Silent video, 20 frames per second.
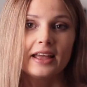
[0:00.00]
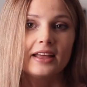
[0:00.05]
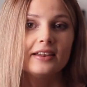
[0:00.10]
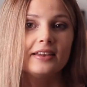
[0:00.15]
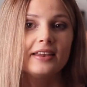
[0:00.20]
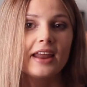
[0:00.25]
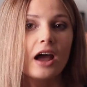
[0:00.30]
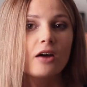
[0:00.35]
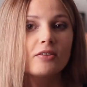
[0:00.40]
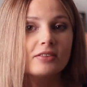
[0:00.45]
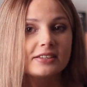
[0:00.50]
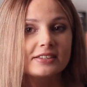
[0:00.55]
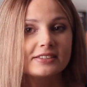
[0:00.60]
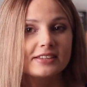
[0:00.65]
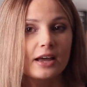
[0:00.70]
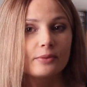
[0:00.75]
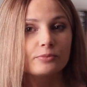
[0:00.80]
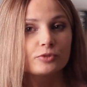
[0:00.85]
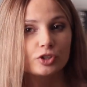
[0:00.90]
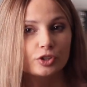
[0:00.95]
Now it's
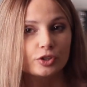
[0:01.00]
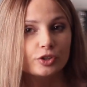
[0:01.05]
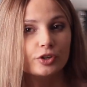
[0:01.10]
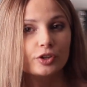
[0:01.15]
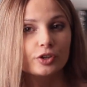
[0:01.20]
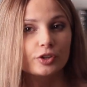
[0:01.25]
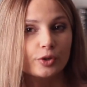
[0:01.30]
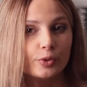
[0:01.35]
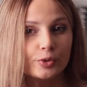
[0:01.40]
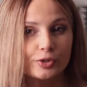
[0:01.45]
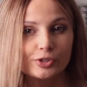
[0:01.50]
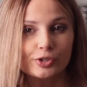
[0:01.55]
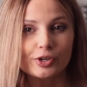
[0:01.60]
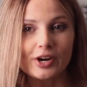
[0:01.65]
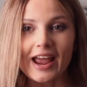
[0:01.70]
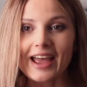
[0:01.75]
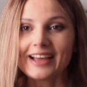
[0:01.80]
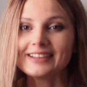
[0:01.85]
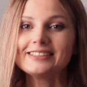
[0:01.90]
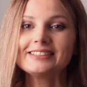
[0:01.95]
time to look closer
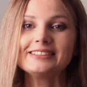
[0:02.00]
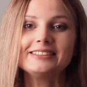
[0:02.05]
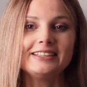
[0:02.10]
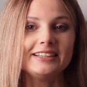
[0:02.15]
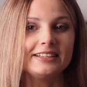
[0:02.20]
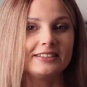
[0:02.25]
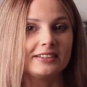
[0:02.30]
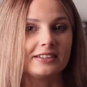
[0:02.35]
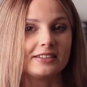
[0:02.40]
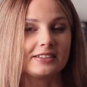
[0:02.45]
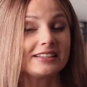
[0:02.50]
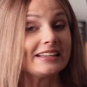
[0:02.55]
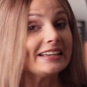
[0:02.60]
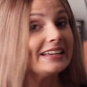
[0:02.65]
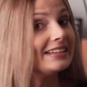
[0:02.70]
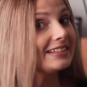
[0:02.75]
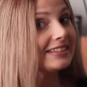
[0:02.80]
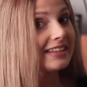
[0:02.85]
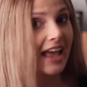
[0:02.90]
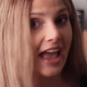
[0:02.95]
at the details.
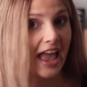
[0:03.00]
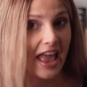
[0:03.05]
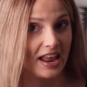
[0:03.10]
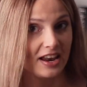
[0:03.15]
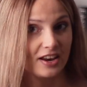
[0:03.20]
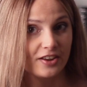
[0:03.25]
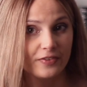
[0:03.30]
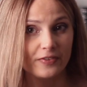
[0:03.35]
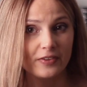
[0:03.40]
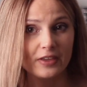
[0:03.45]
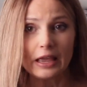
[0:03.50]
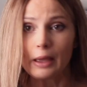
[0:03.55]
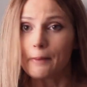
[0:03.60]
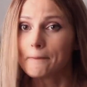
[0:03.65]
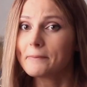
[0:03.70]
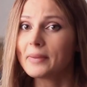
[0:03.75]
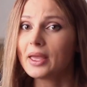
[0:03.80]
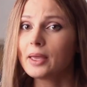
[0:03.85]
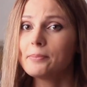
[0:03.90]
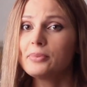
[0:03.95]
Is anything?
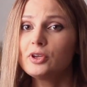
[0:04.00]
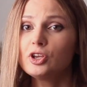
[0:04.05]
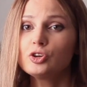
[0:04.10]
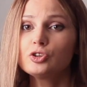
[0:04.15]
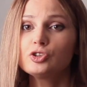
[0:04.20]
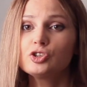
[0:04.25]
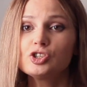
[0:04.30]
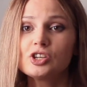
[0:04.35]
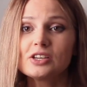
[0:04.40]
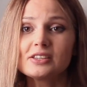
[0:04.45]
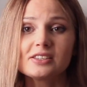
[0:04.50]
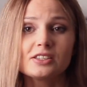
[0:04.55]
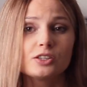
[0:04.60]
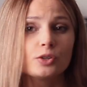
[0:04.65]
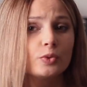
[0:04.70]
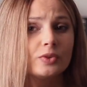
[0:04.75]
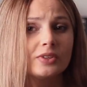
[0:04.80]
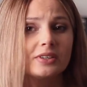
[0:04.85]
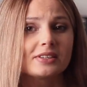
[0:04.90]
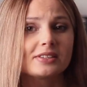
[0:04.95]
Maybe you just
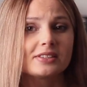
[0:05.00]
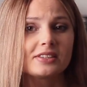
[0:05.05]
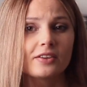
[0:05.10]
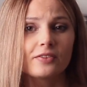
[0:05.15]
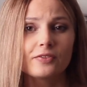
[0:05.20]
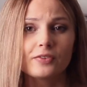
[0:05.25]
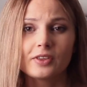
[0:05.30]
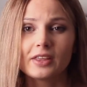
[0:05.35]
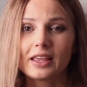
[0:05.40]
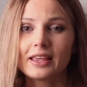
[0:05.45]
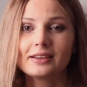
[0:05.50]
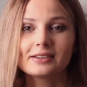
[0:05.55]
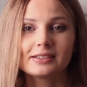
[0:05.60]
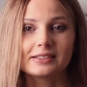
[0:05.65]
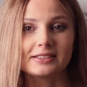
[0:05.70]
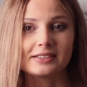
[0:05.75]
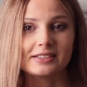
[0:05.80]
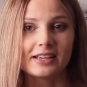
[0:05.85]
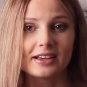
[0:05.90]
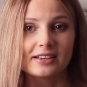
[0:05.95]
noticed something in the
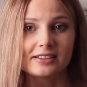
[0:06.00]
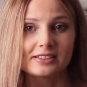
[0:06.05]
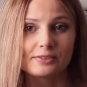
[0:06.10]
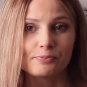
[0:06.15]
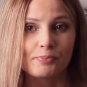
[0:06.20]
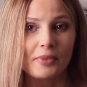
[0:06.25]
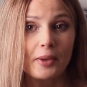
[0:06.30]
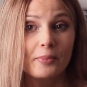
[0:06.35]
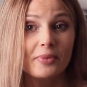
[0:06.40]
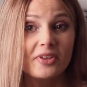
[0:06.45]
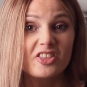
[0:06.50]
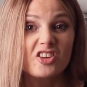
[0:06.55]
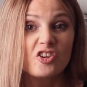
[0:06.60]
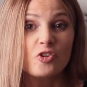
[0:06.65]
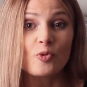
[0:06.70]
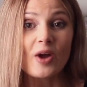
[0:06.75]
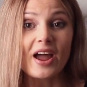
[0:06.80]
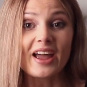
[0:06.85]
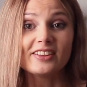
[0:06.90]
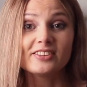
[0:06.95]
text. Maybe the
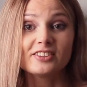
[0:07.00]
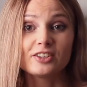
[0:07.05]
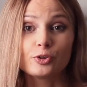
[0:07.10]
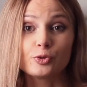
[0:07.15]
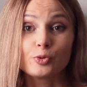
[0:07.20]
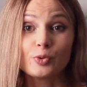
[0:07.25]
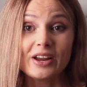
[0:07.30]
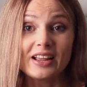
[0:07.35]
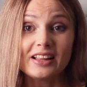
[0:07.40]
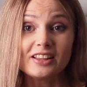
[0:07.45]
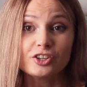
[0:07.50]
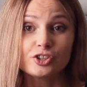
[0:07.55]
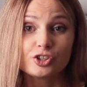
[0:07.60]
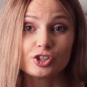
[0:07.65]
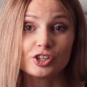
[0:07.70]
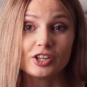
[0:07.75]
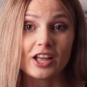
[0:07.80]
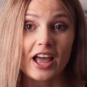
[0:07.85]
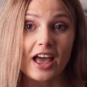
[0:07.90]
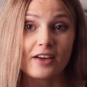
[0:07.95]
writer really
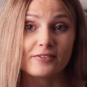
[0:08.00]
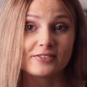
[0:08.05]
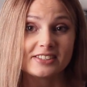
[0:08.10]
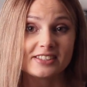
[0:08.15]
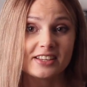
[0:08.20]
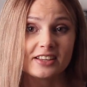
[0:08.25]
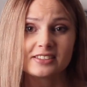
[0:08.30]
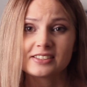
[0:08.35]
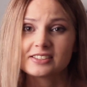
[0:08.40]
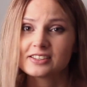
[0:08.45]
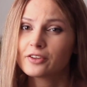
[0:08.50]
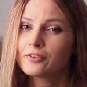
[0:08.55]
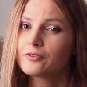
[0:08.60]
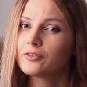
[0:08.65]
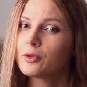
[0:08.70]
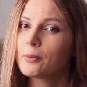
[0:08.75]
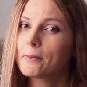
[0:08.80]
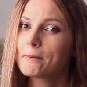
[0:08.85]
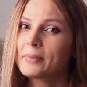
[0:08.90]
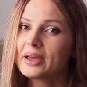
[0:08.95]
should have said
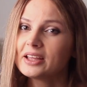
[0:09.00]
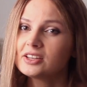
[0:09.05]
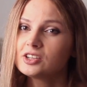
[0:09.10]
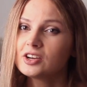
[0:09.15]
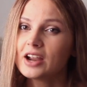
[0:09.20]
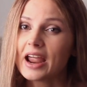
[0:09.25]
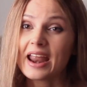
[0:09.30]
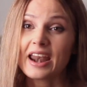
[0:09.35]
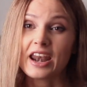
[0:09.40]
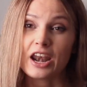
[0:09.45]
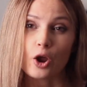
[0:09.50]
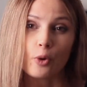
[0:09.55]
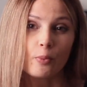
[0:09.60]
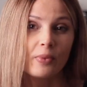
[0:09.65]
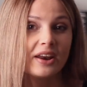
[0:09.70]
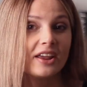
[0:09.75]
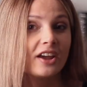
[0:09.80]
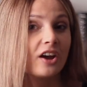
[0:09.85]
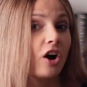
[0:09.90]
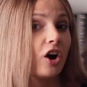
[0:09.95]
something better and
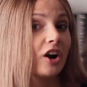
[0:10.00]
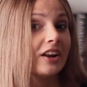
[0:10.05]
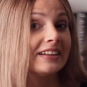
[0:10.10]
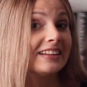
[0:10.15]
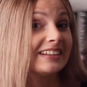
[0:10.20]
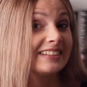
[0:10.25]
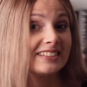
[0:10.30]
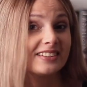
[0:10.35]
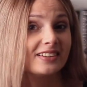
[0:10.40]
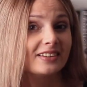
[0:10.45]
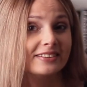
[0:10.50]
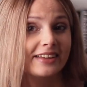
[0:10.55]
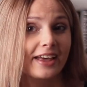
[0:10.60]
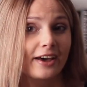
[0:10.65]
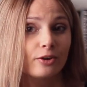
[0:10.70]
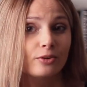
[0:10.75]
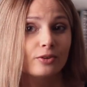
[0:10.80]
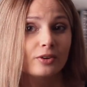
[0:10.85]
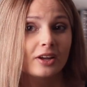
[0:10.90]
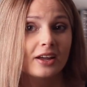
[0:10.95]
nobody caught it until
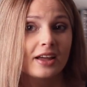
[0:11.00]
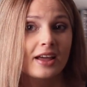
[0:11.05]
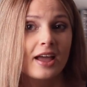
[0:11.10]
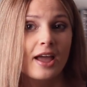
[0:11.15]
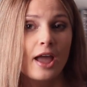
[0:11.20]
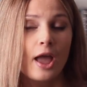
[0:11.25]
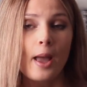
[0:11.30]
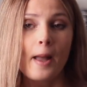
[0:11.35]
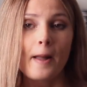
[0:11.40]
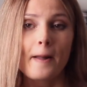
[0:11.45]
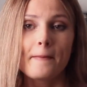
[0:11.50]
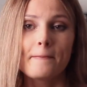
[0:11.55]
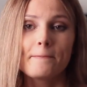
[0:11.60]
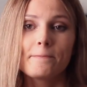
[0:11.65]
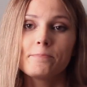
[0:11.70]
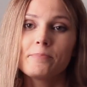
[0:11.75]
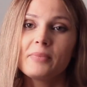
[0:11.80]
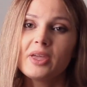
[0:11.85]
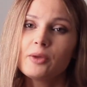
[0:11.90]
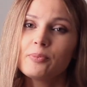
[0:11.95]
now.
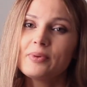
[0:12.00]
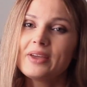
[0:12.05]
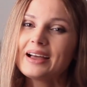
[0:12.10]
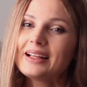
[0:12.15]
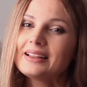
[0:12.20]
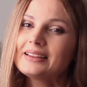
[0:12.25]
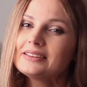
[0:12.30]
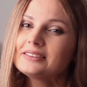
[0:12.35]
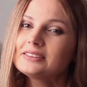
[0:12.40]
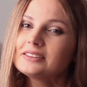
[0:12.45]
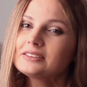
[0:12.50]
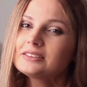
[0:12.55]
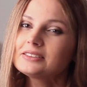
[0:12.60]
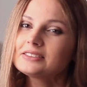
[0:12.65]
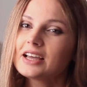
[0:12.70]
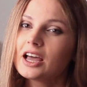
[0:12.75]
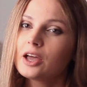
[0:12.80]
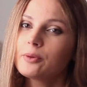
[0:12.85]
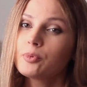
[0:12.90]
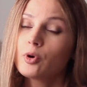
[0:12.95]
Maybe a little
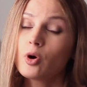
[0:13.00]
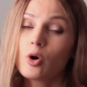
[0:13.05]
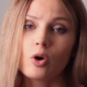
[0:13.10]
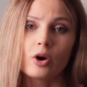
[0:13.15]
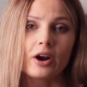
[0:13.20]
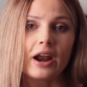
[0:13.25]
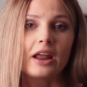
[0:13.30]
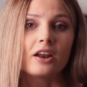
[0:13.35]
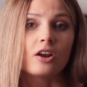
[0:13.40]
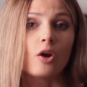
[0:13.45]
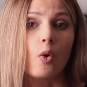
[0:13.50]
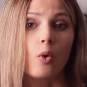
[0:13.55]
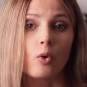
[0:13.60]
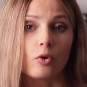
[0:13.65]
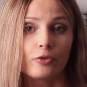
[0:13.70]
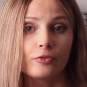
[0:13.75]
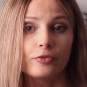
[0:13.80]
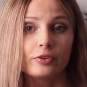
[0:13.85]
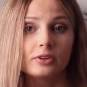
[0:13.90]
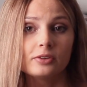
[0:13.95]
typo or an
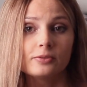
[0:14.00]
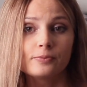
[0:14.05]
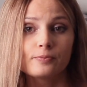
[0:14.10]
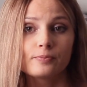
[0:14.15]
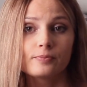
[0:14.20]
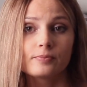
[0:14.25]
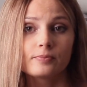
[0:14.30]
orphan.